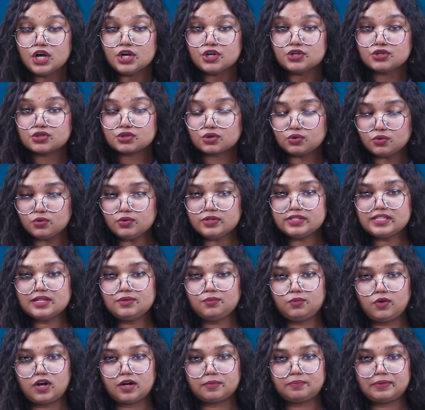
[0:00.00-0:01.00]
Schools
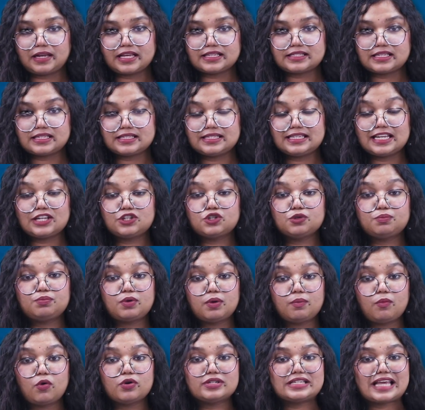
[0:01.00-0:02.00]
and workplaces need to
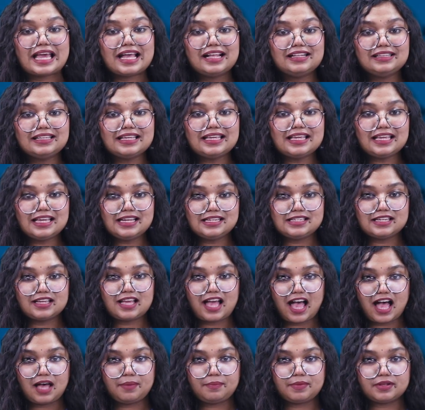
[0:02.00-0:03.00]
promote healthy eating
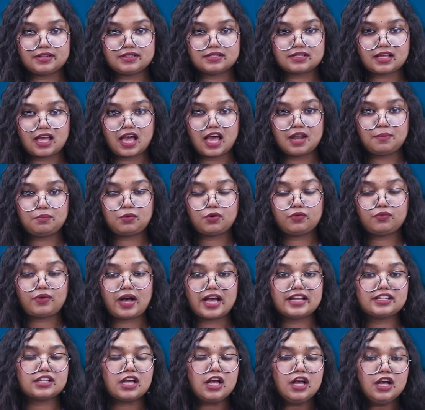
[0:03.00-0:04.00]
habits and
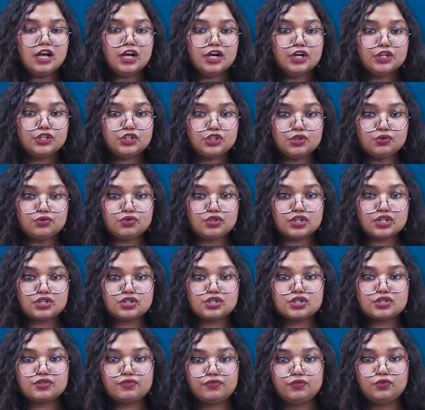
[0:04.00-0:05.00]
provide
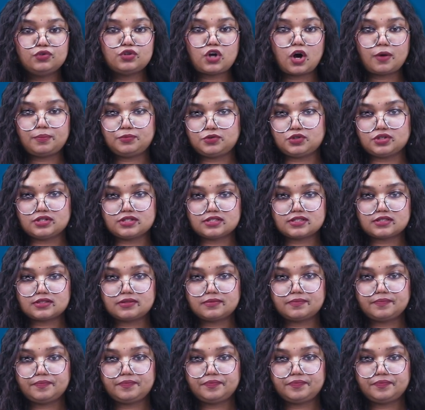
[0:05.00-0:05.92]
nutritious food options.